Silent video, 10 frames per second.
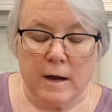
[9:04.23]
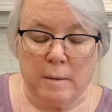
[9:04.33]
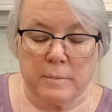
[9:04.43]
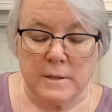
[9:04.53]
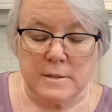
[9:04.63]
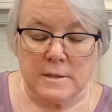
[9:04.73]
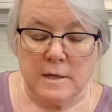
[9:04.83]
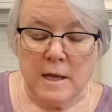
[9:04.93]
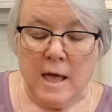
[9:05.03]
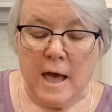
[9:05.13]
companies,
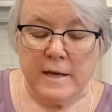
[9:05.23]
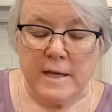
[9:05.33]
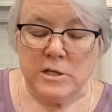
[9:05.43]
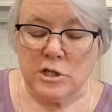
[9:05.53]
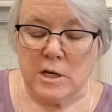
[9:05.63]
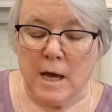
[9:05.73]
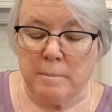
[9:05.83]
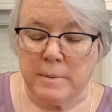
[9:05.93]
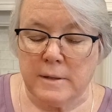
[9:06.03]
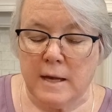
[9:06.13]
an engine
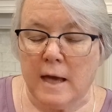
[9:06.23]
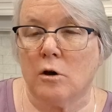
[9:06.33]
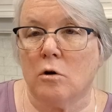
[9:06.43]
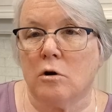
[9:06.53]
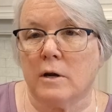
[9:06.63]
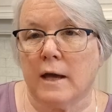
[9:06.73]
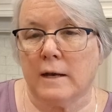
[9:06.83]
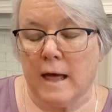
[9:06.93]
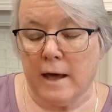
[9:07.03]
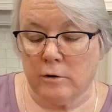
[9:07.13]
company and a hook and
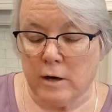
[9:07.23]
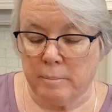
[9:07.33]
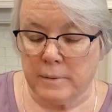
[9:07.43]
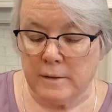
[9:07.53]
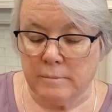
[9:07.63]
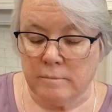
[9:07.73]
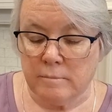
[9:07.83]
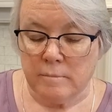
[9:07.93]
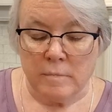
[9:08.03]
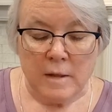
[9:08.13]
ladder company.
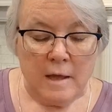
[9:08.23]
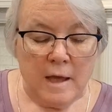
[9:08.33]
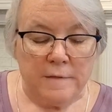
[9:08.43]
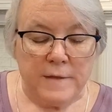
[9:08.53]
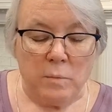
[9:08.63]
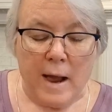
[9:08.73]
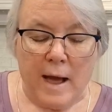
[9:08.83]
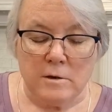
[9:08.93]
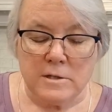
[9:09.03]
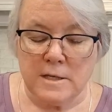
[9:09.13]
They were
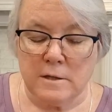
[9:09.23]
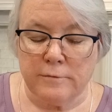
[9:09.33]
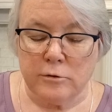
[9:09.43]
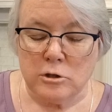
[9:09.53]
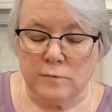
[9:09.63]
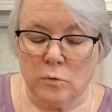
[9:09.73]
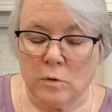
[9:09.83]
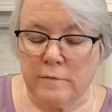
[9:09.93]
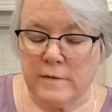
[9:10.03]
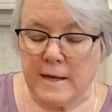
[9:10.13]
housed in the first floor
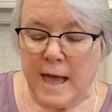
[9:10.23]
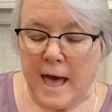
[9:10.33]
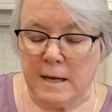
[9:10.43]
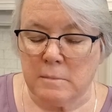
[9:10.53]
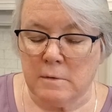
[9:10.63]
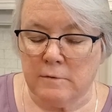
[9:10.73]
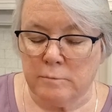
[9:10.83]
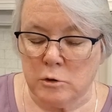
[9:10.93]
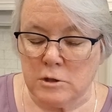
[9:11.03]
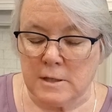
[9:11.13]
of the Academy of
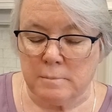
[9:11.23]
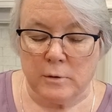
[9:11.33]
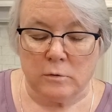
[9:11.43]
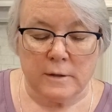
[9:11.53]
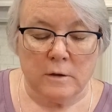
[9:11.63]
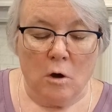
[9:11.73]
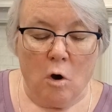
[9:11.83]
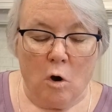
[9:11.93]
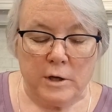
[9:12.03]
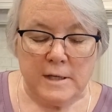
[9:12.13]
Music building
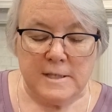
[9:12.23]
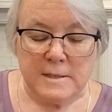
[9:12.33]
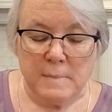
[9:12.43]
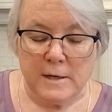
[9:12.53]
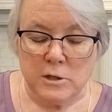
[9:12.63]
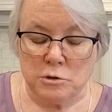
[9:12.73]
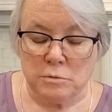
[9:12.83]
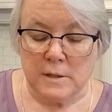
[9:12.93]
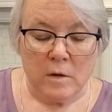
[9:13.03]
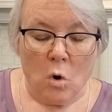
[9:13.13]
on East Main Street.